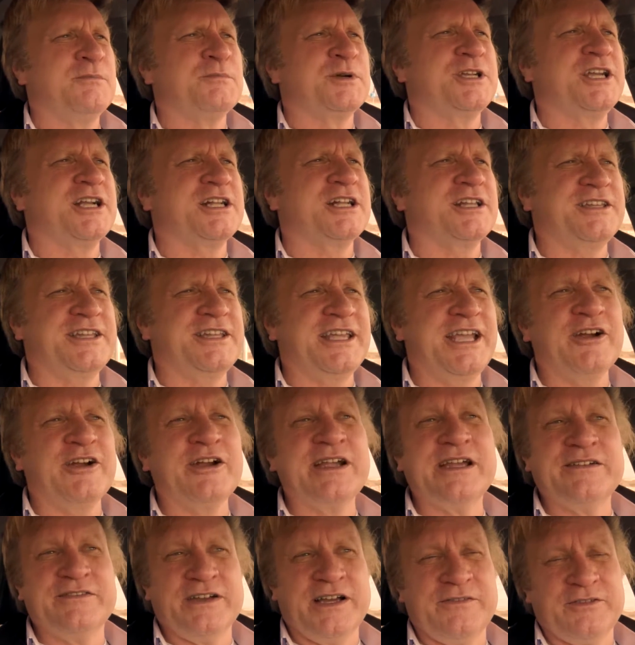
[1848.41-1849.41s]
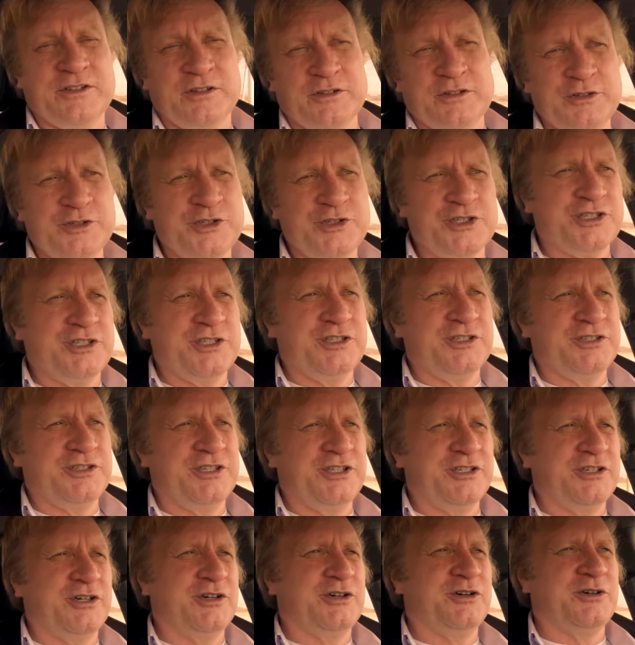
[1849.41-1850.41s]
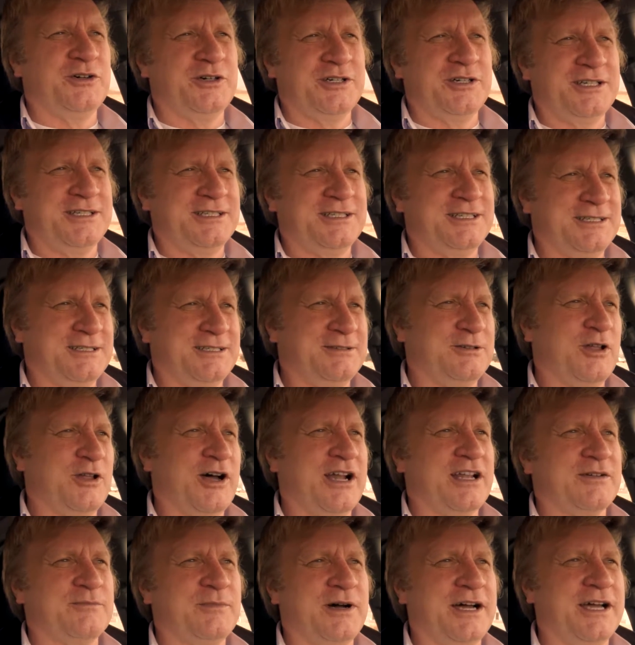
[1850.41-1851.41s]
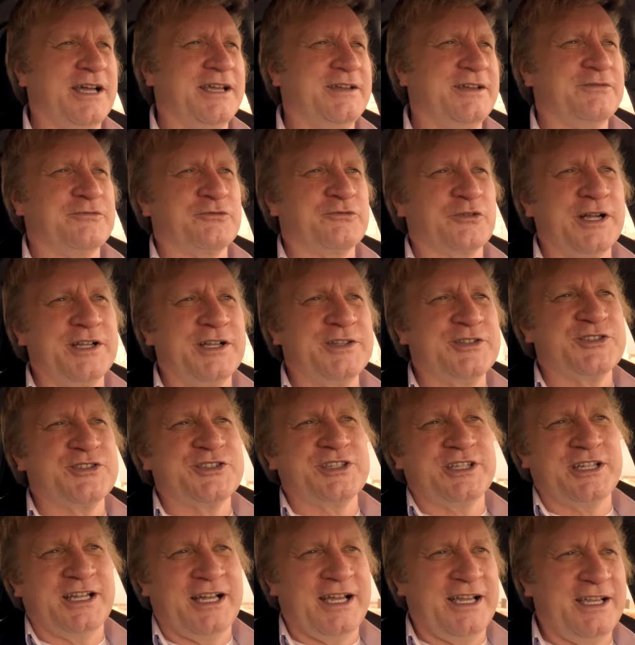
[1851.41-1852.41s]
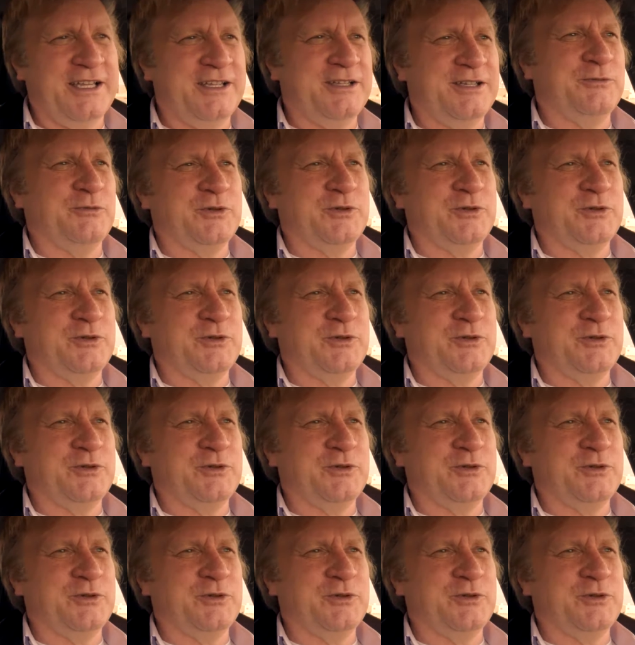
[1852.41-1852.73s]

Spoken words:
particularly in the area of evolution, a lot of my friends that I